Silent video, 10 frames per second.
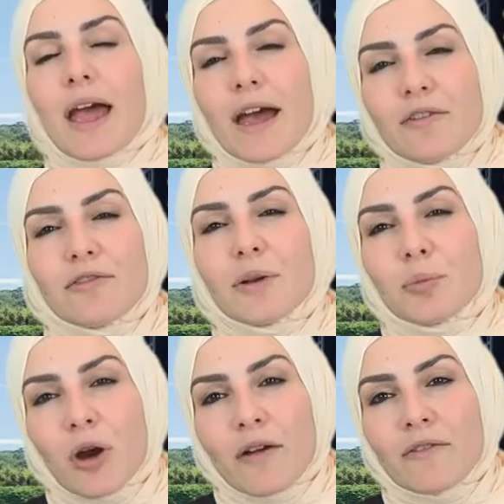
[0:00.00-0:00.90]
Every
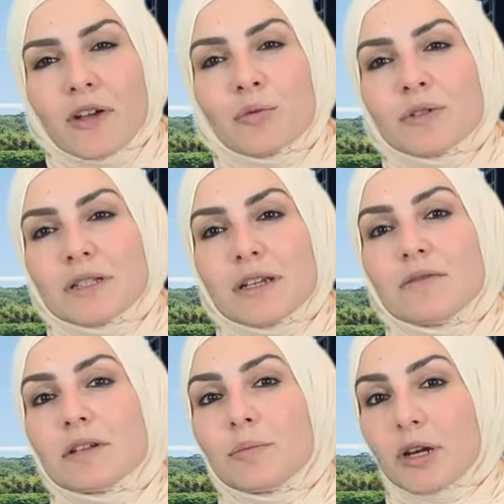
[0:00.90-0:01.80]
prophet
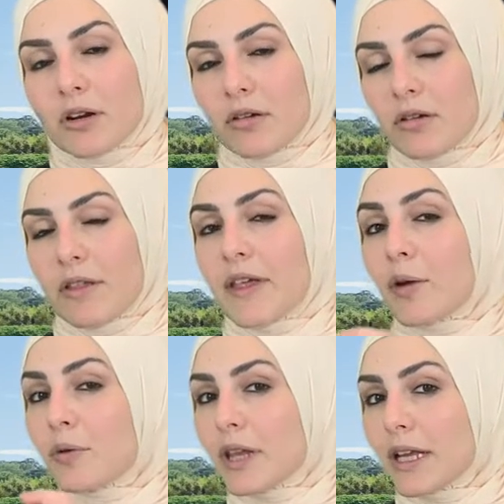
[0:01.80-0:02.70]
received a miracle
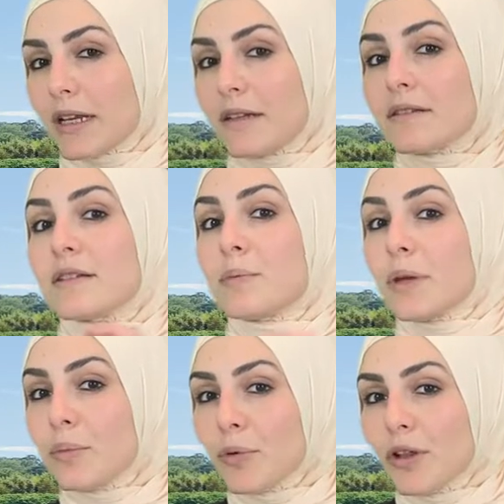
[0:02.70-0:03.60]
that related to the
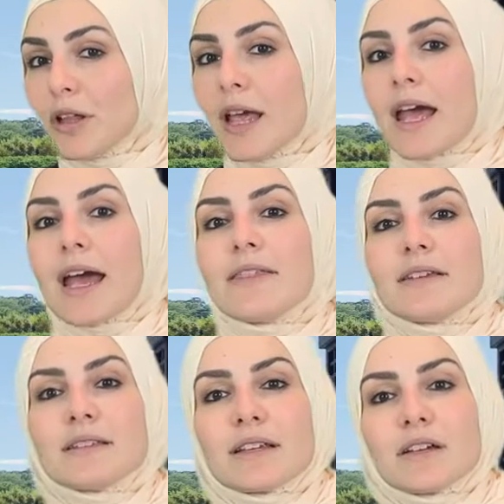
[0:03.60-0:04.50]
people and the
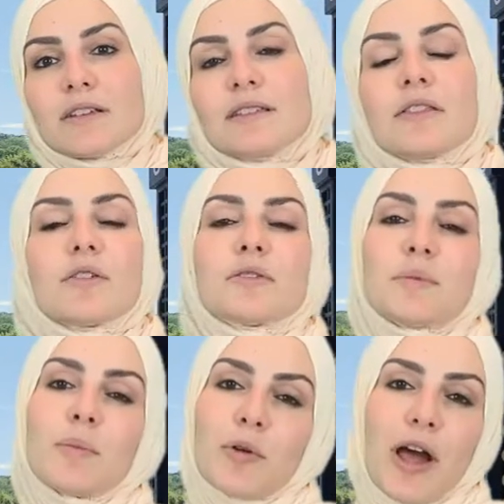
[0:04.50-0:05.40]
skills that those
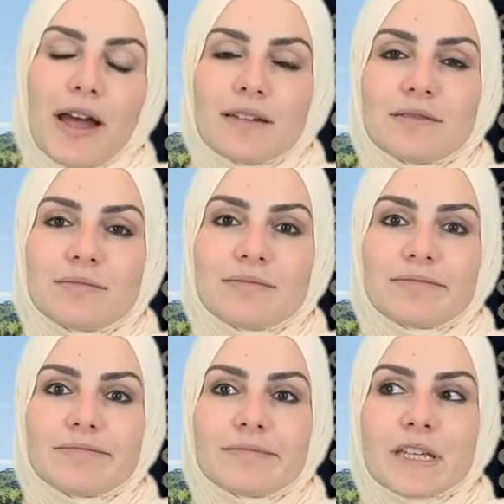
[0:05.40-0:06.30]
people had.
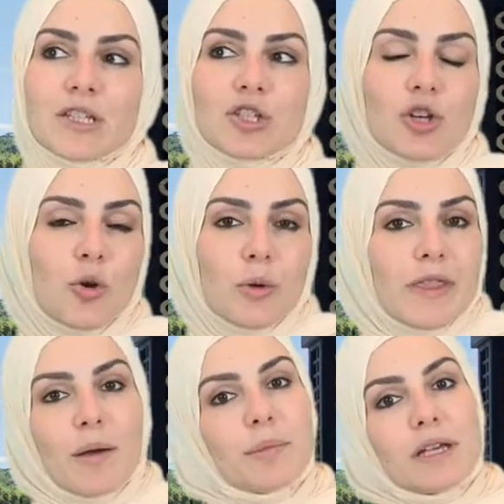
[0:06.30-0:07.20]
So with
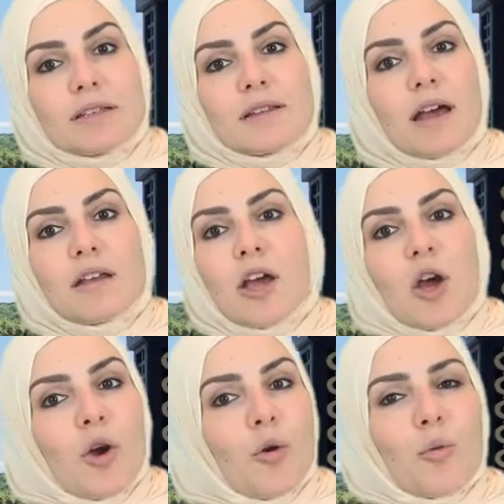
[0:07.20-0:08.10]
that being said,
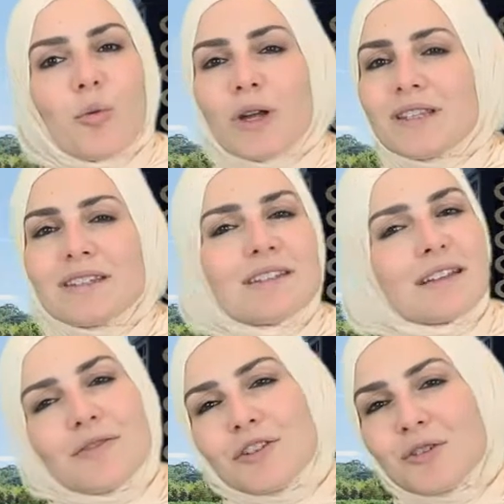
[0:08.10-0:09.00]
what does this
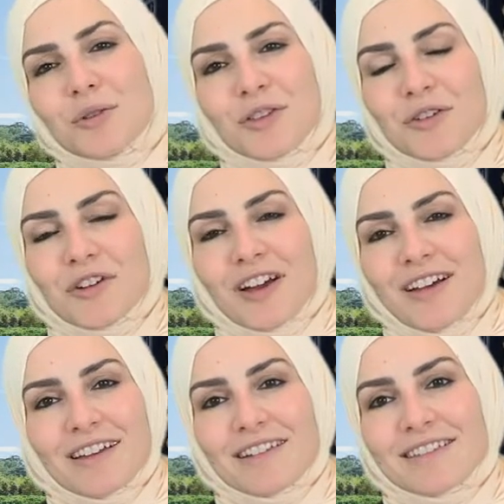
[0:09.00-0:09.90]
have to do with the
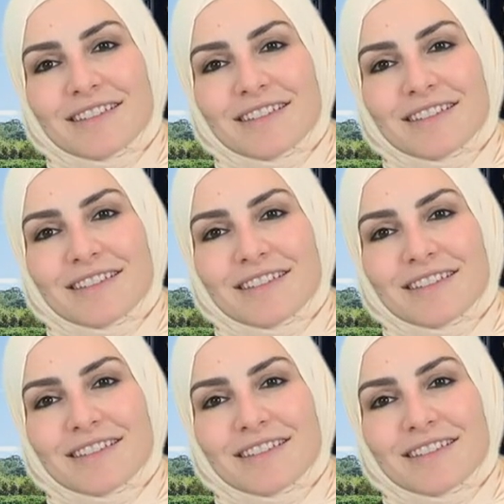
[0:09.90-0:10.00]
Quran?